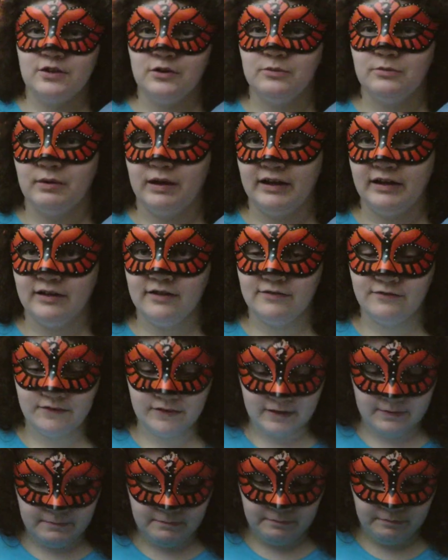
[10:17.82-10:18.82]
So right
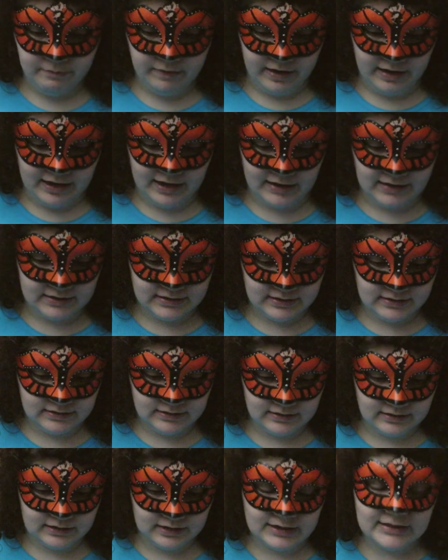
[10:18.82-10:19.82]
off the bat,
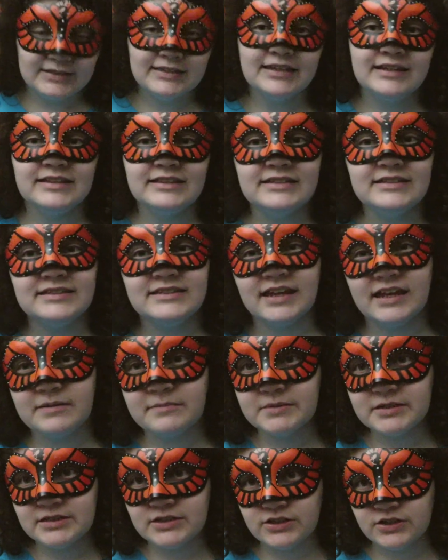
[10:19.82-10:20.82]
it's like the
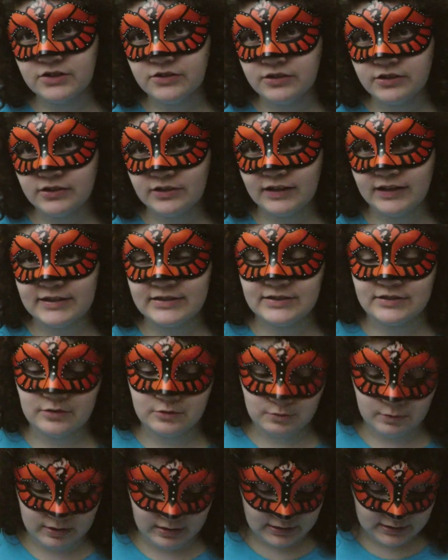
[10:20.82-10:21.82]
same material as
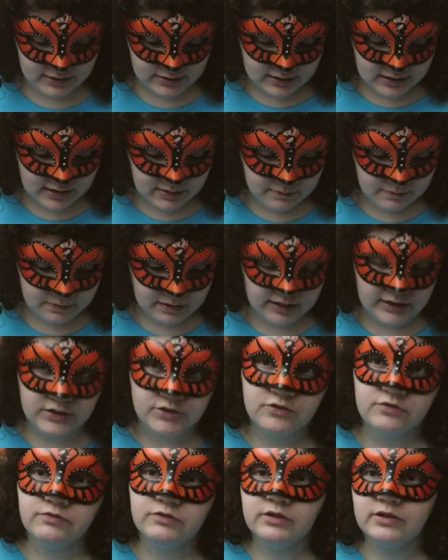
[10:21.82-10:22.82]
the onesie, but I
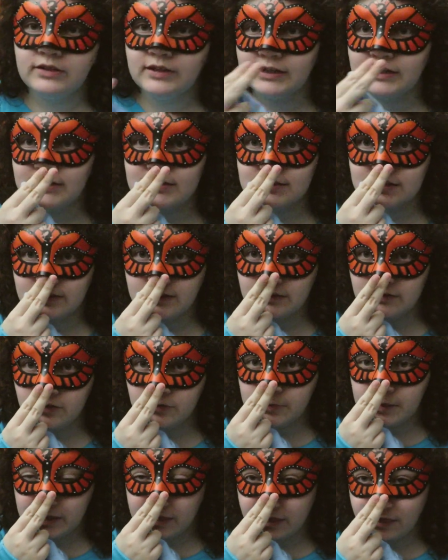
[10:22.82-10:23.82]
do feel like it's a
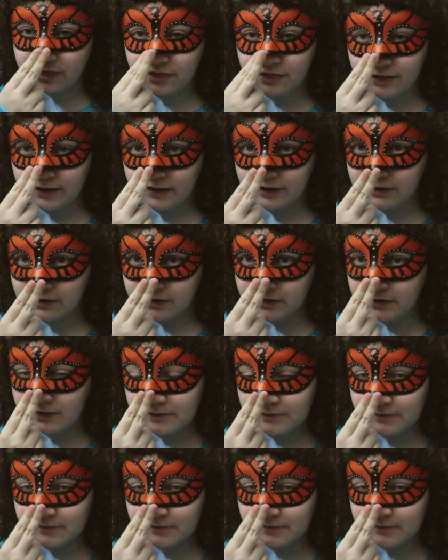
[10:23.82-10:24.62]
little bit thicker.